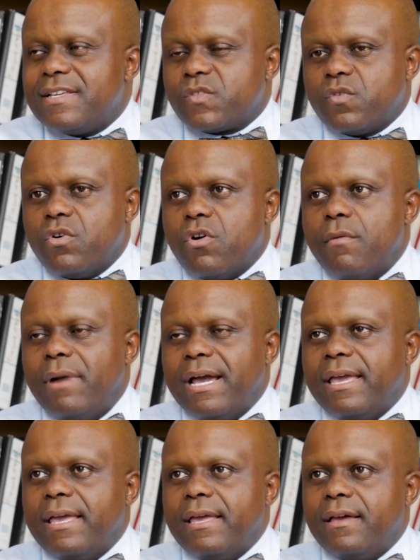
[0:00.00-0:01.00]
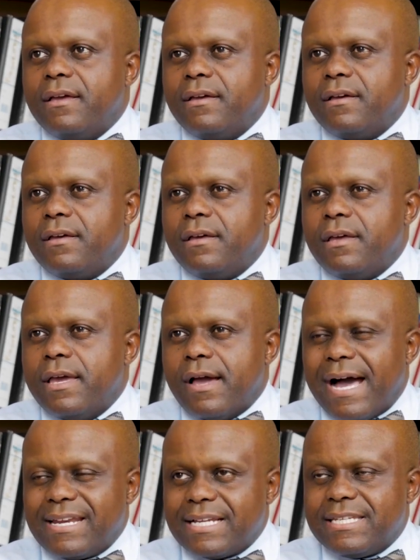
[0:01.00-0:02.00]
So by
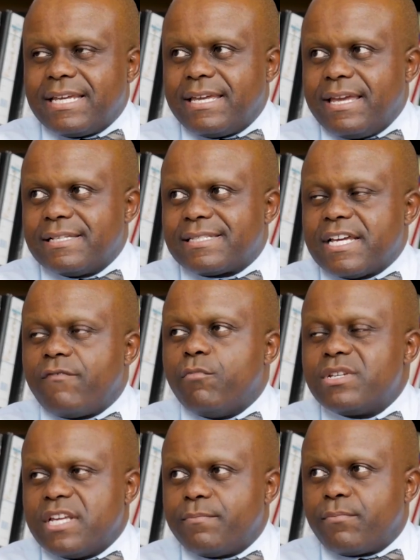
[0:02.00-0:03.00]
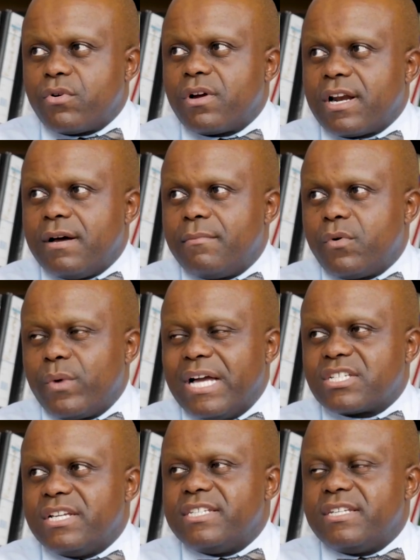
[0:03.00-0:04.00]
undertaking a staff monitored program, we're
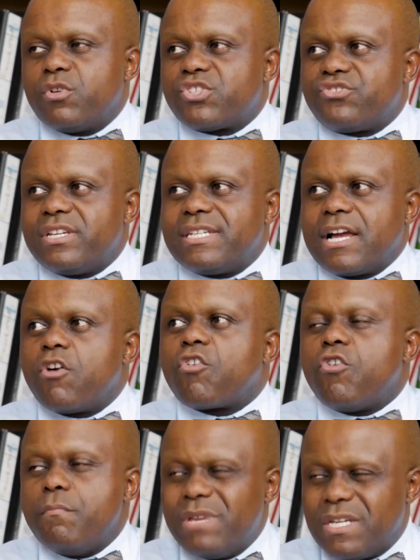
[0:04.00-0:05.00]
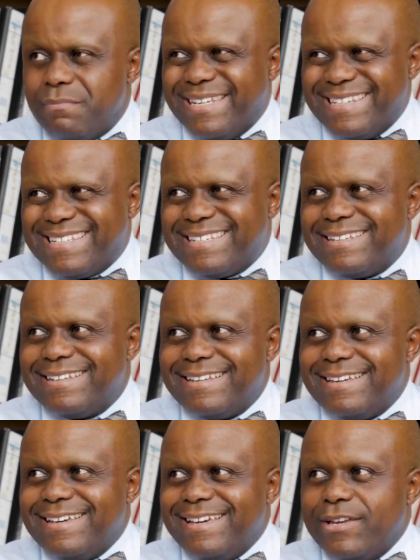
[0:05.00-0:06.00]
actually demonstrating our commitment
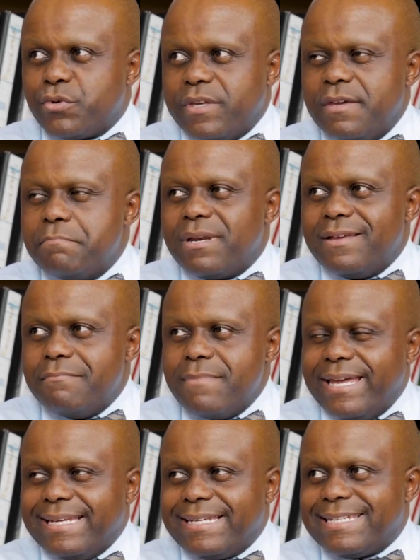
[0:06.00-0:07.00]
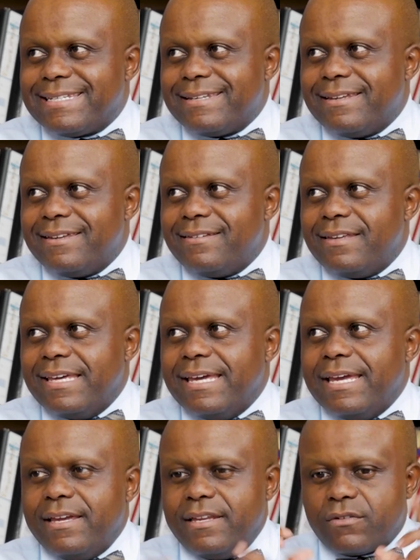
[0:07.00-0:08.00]
to implement
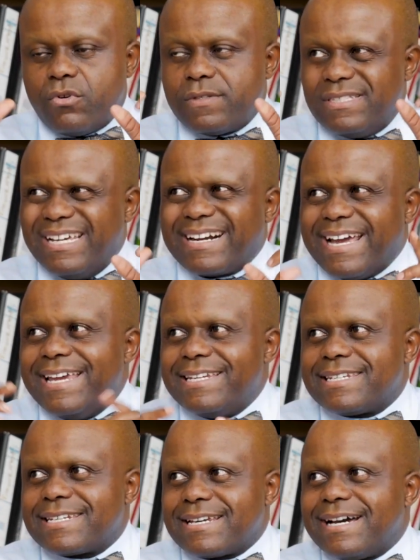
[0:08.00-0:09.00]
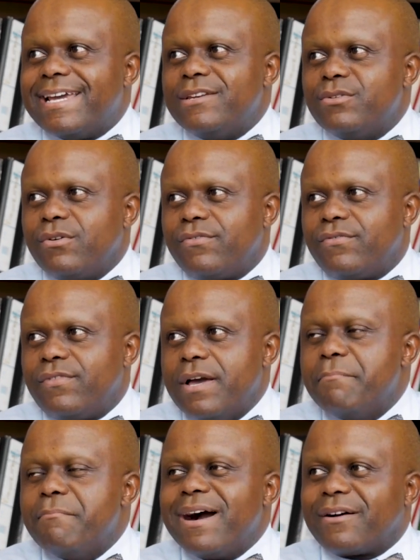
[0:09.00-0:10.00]
the right kind of
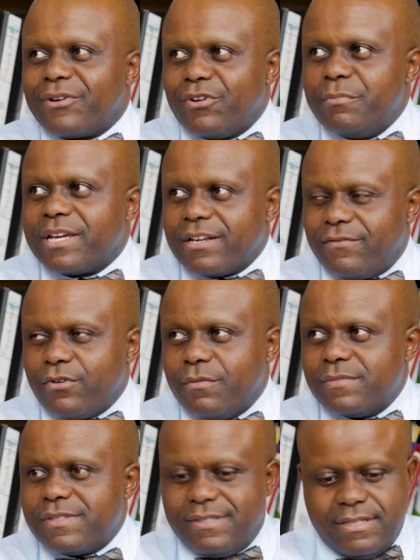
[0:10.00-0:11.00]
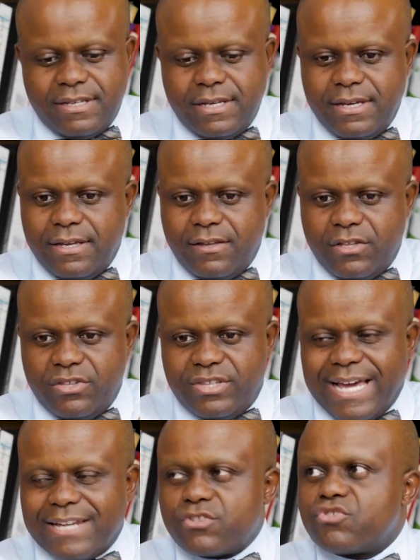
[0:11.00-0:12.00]
macroeconomic reforms
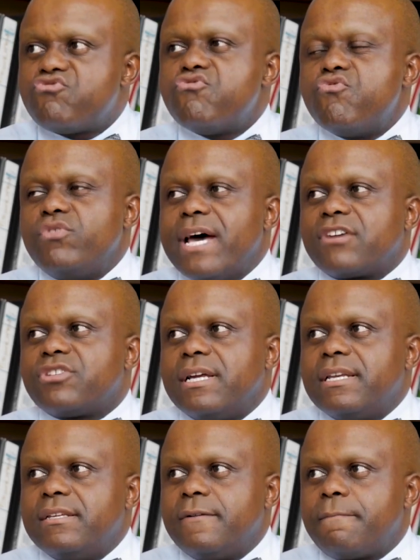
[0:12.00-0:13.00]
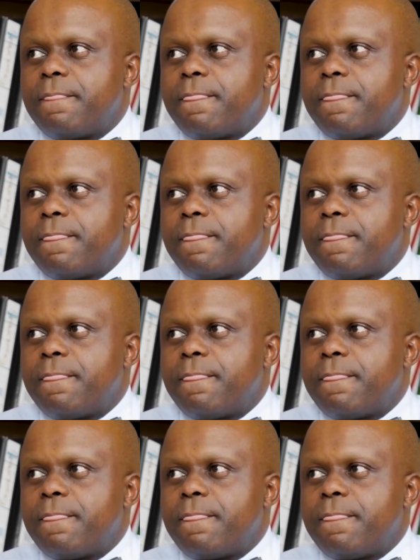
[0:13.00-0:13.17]
that could actually